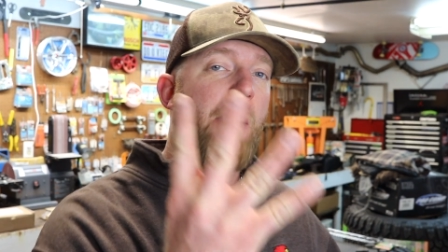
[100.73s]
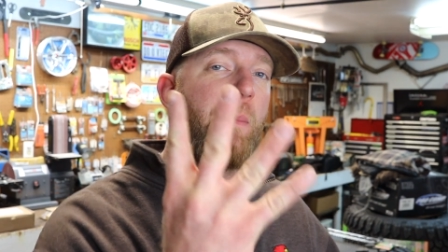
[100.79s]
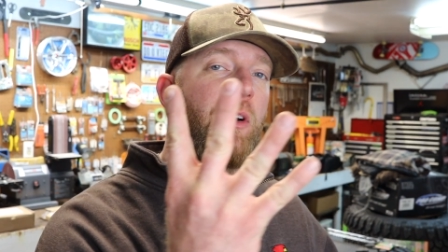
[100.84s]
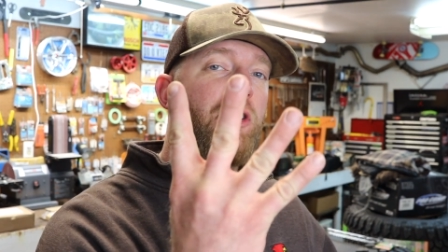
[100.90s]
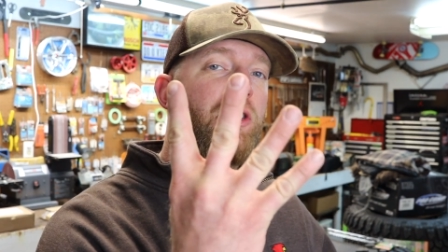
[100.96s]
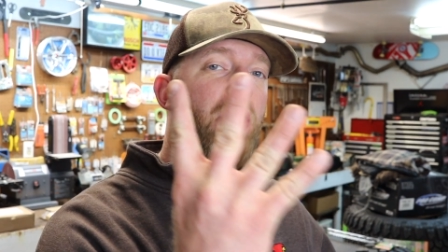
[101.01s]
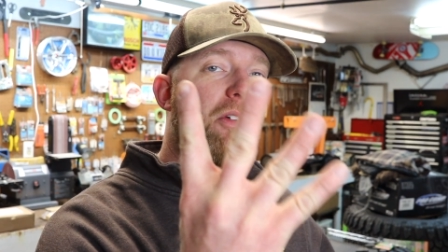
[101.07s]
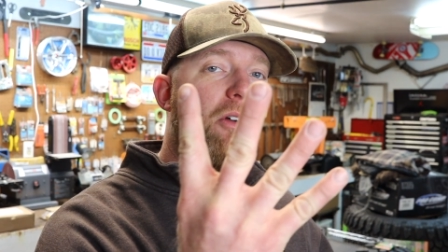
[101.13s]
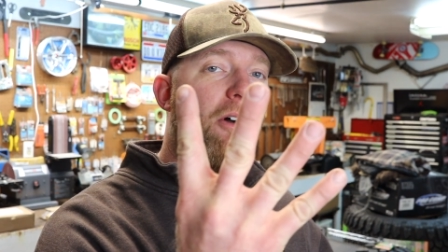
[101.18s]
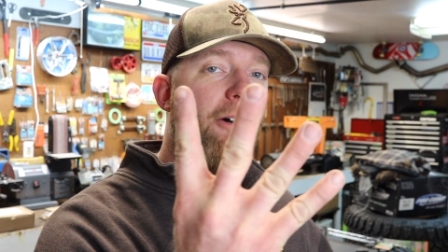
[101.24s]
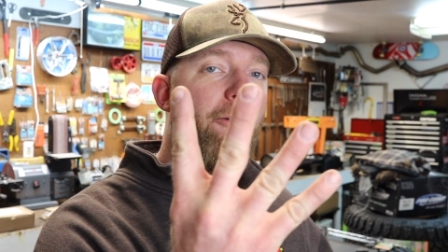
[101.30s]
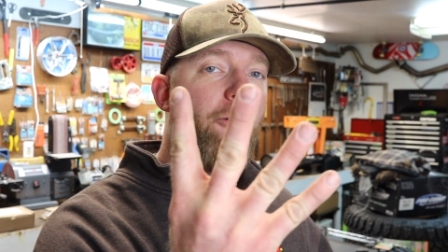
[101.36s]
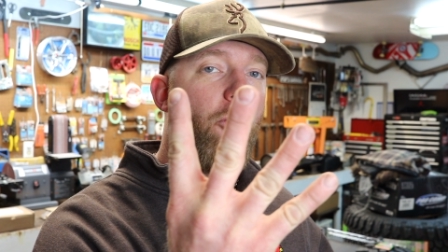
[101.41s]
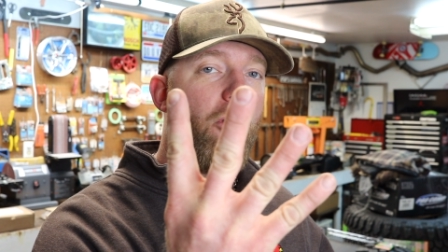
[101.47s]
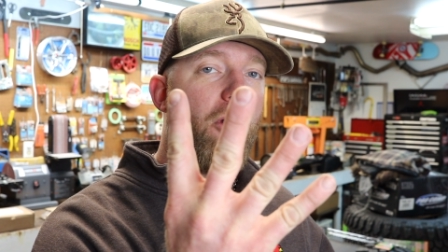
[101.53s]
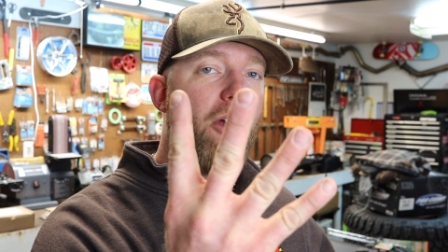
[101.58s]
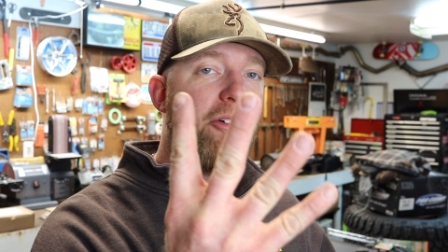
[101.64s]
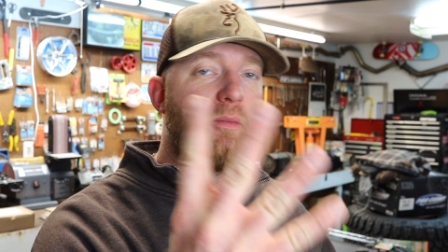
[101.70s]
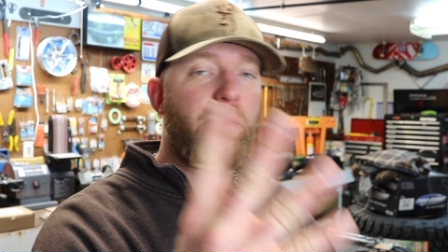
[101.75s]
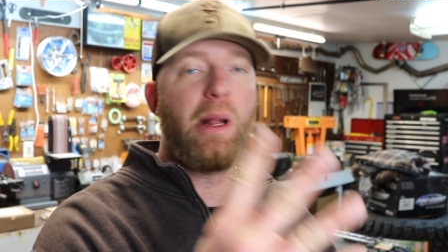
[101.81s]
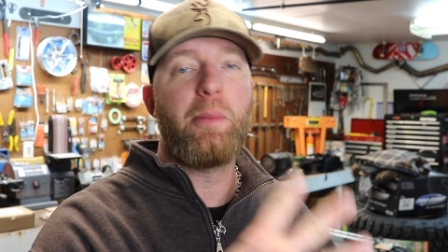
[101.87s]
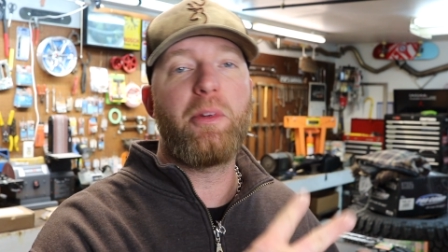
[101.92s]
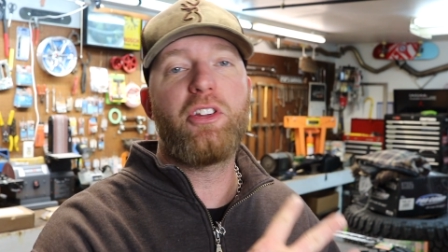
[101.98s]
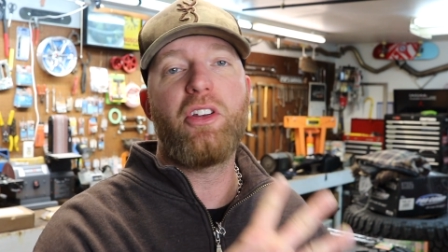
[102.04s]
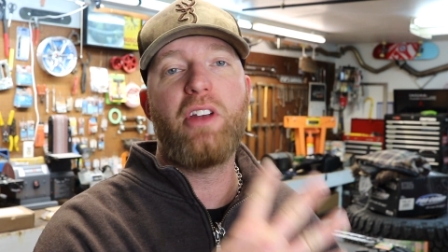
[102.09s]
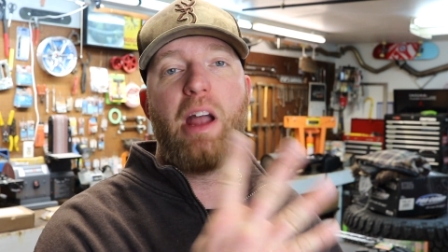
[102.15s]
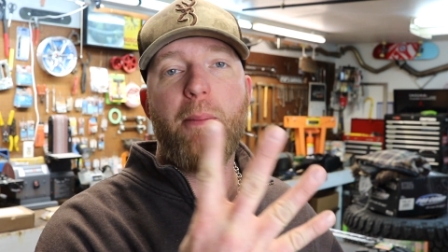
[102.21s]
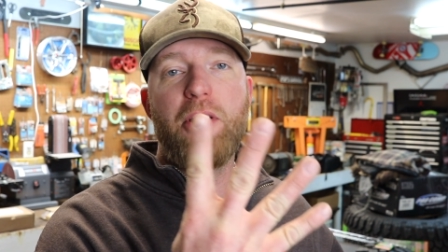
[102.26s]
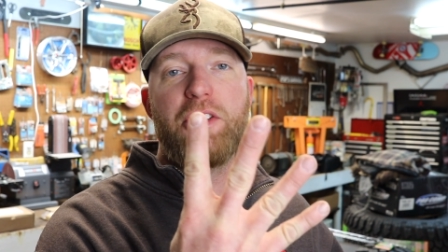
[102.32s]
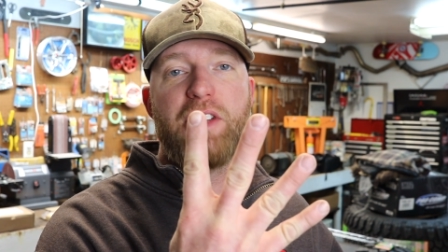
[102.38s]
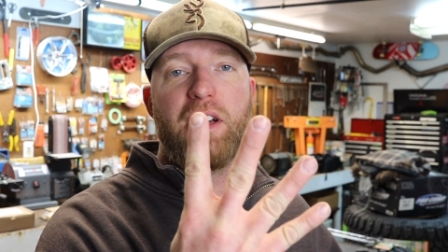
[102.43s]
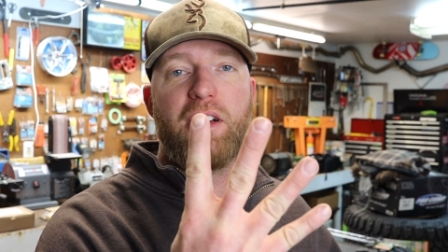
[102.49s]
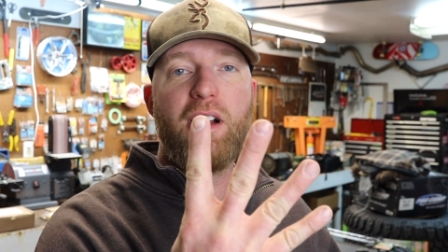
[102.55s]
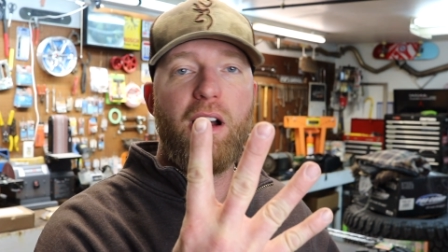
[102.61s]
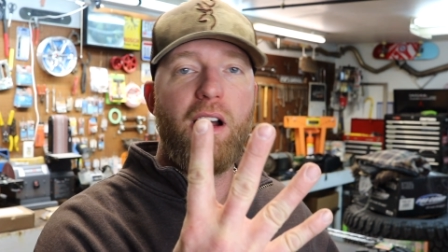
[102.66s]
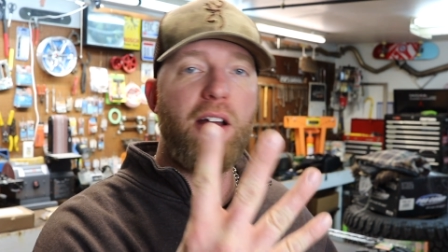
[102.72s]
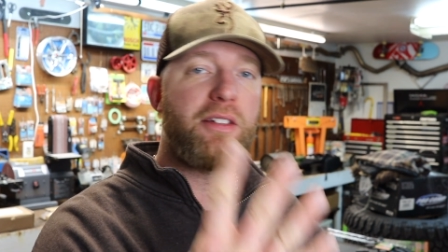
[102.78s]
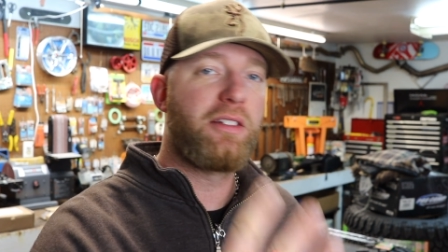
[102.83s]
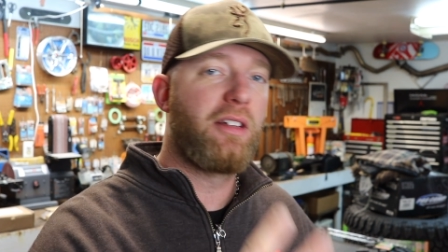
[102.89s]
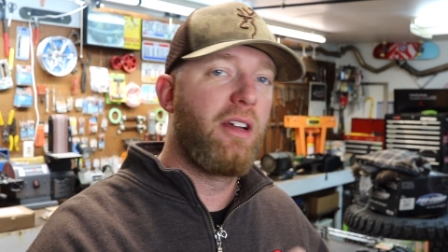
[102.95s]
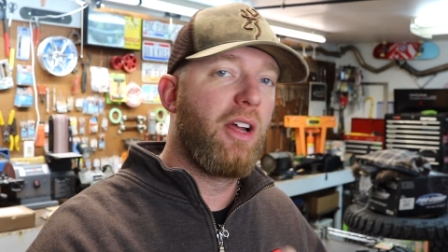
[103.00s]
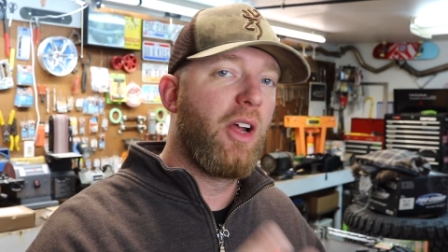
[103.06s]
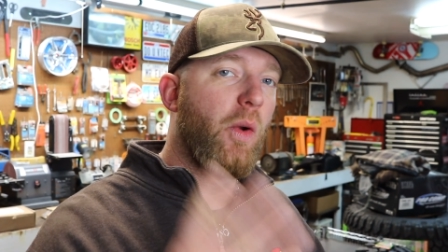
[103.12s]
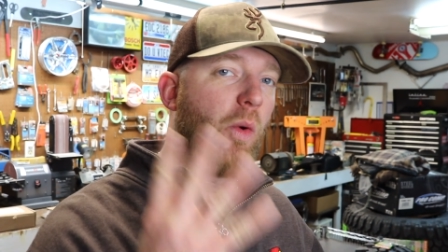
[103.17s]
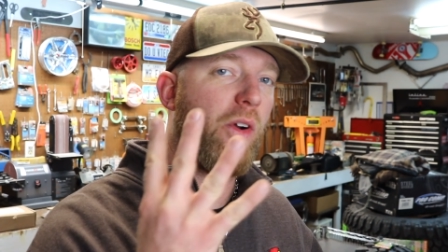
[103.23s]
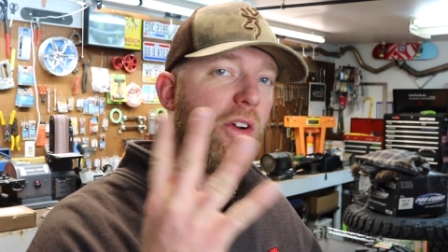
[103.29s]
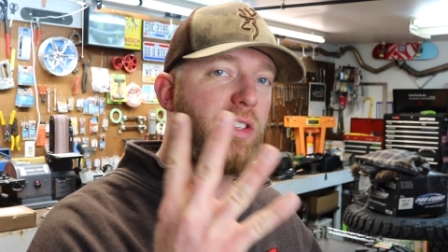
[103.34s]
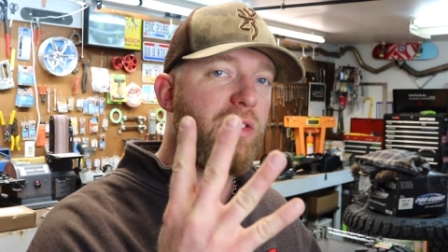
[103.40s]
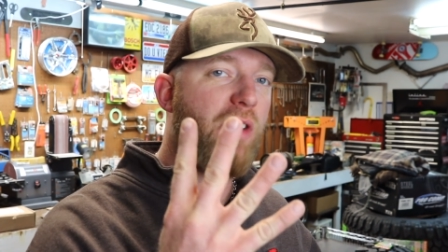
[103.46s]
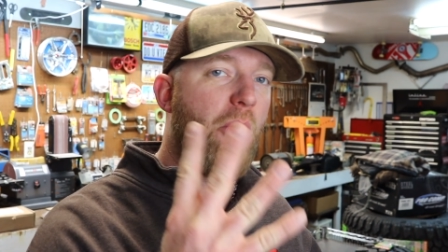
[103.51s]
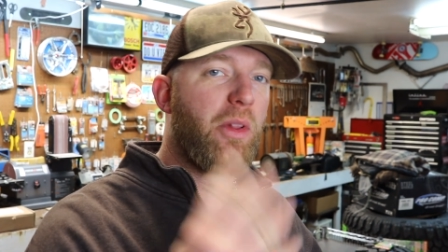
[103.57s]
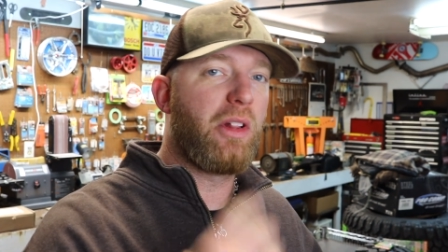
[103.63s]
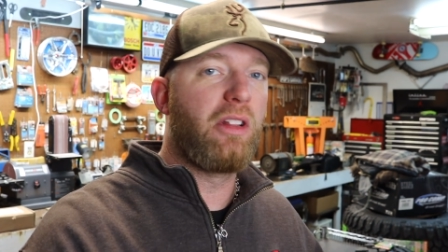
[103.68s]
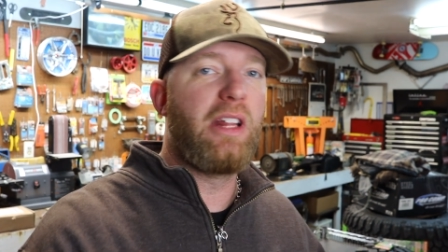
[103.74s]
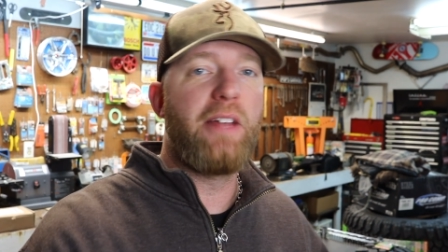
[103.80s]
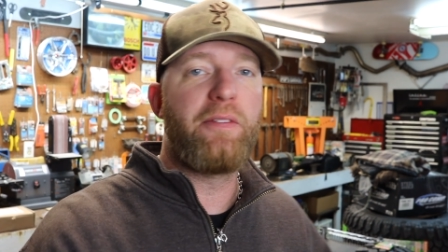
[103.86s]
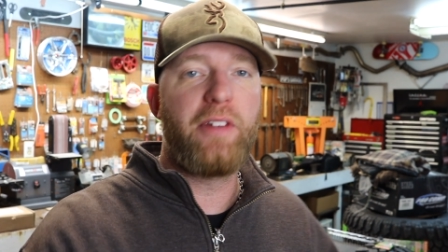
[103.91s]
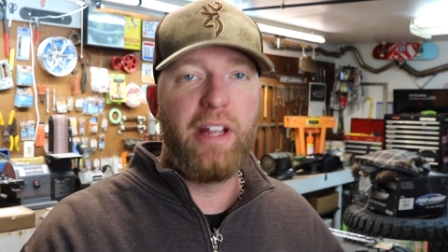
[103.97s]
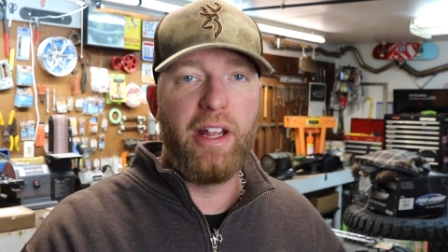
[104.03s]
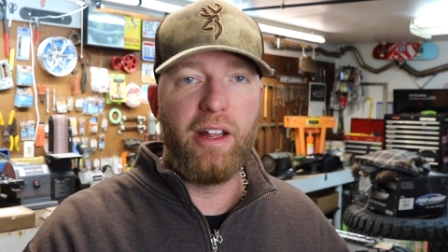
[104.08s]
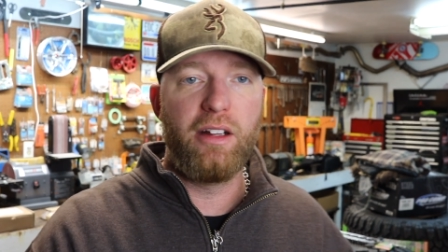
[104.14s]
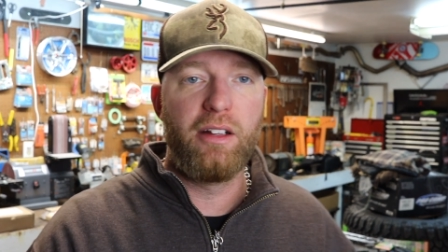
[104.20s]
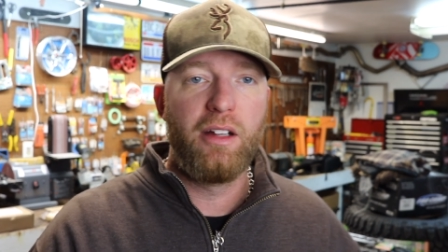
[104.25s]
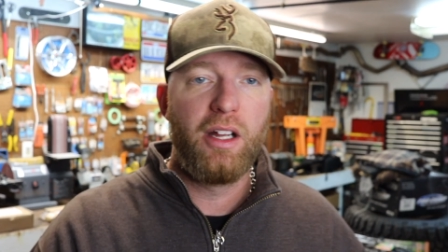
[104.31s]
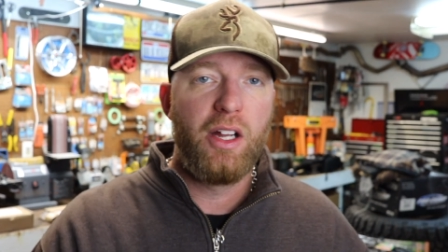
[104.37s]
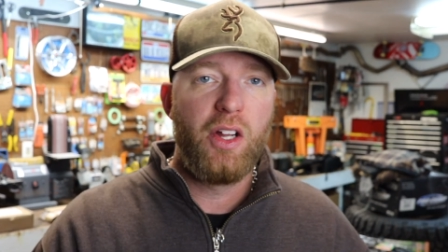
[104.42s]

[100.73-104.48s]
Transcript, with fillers: I'm gonna show you all four of them. I'm gonna tell you how much they cost. We're gonna start with the lift kit.